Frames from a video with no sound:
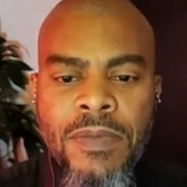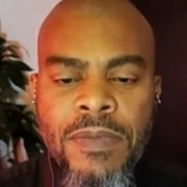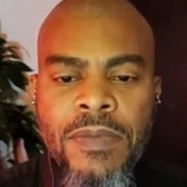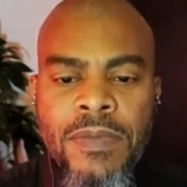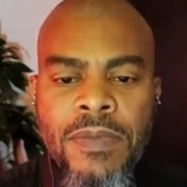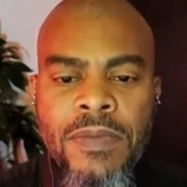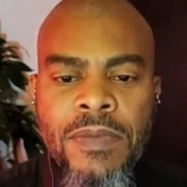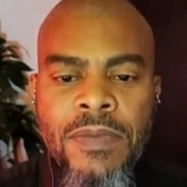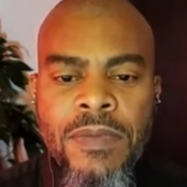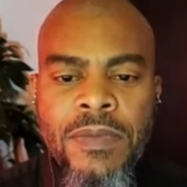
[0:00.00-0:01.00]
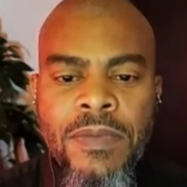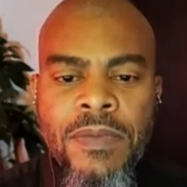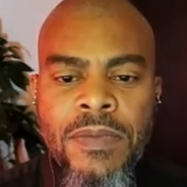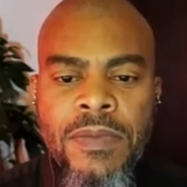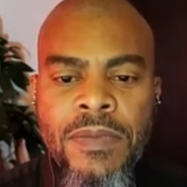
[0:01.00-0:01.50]

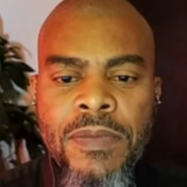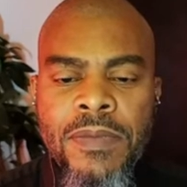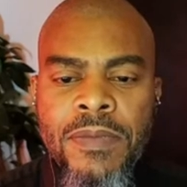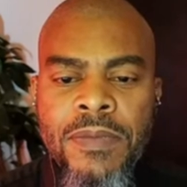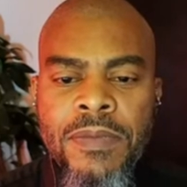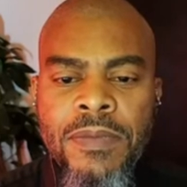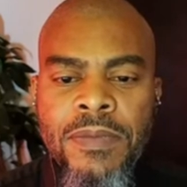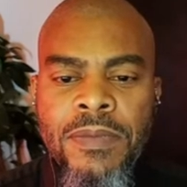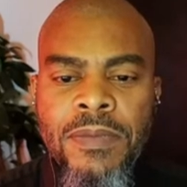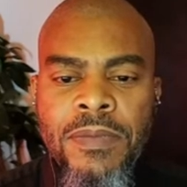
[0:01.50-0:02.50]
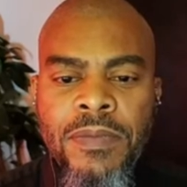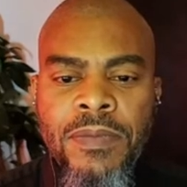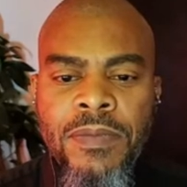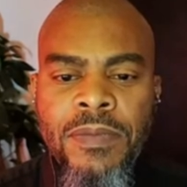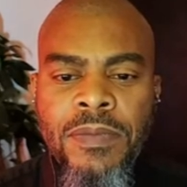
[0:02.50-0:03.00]

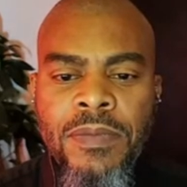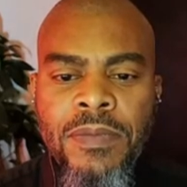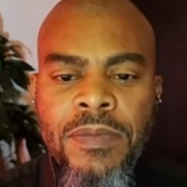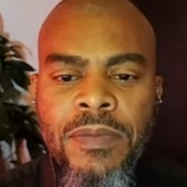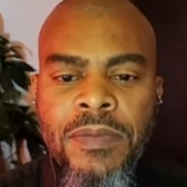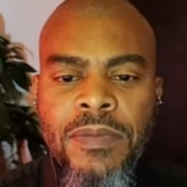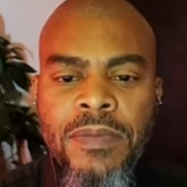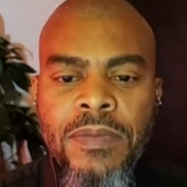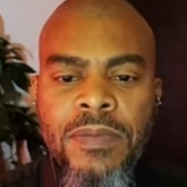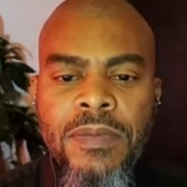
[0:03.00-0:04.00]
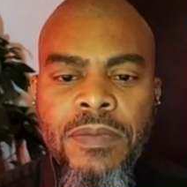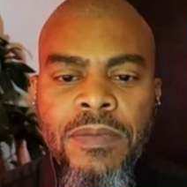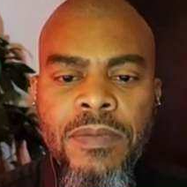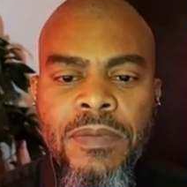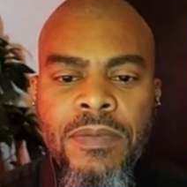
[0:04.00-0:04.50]

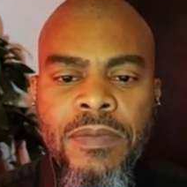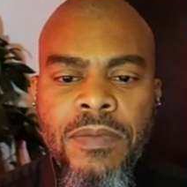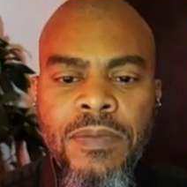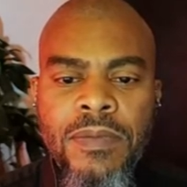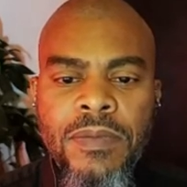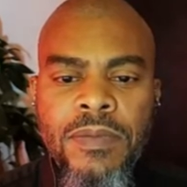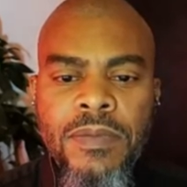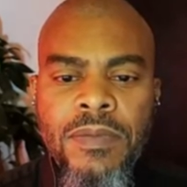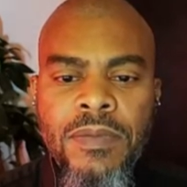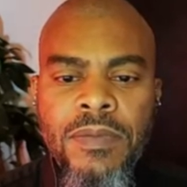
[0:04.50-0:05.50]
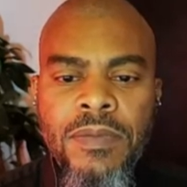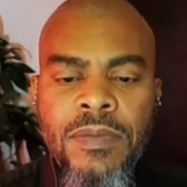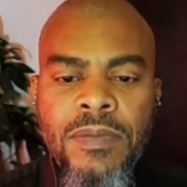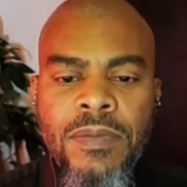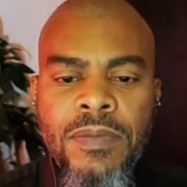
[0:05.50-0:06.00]

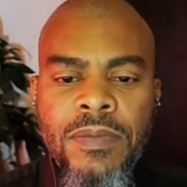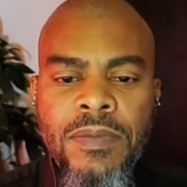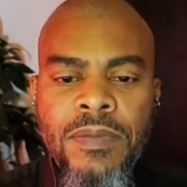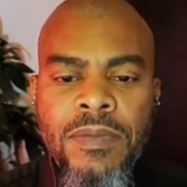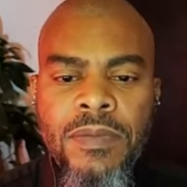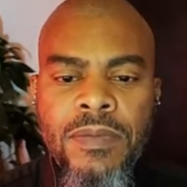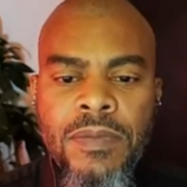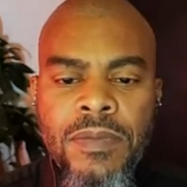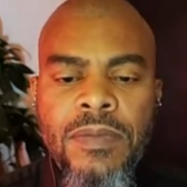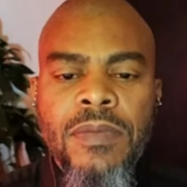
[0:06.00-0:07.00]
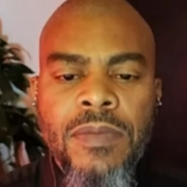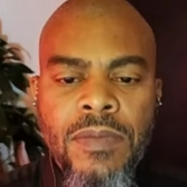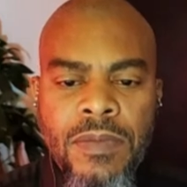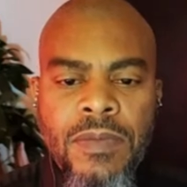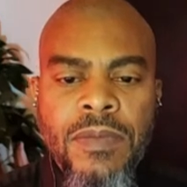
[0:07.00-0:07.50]

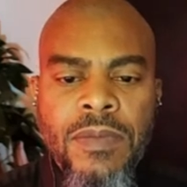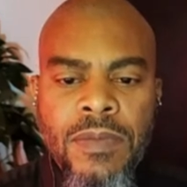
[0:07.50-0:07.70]
The person shown says nothing.